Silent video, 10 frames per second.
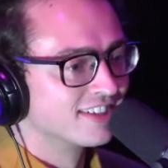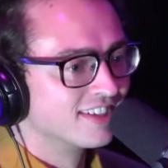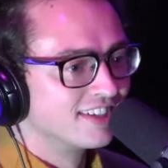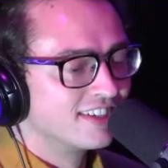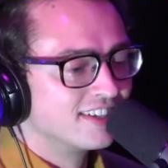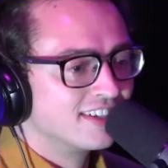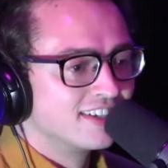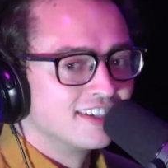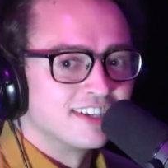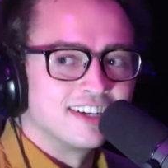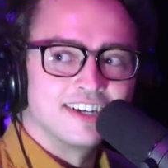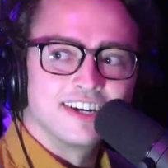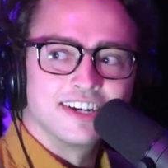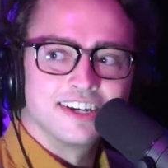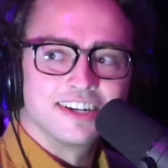What do you think?
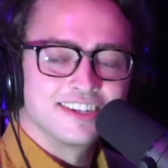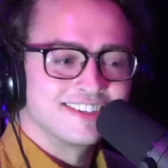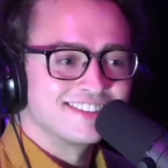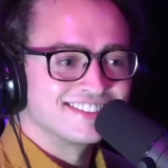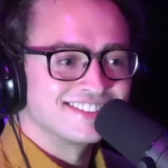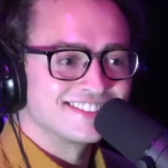Was it a tuck?